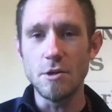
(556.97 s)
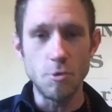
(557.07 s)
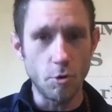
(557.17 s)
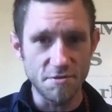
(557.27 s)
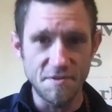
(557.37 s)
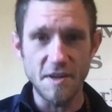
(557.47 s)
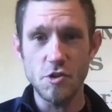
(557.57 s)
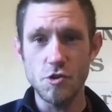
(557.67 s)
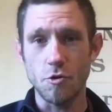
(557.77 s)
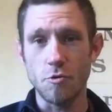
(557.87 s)
your
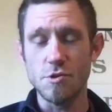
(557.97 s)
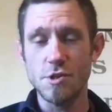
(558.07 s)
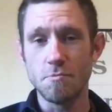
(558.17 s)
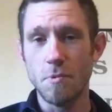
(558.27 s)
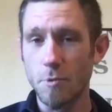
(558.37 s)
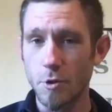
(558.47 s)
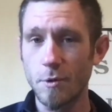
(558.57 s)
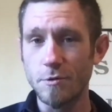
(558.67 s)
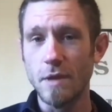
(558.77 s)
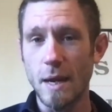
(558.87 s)
fixtures when we're
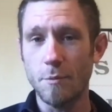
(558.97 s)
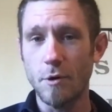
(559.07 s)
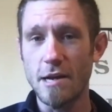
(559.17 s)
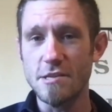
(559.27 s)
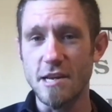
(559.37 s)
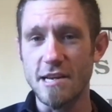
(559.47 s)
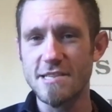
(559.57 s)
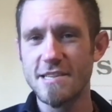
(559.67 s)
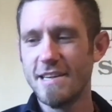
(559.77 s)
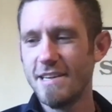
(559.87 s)
going through that
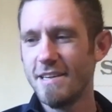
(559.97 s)
process.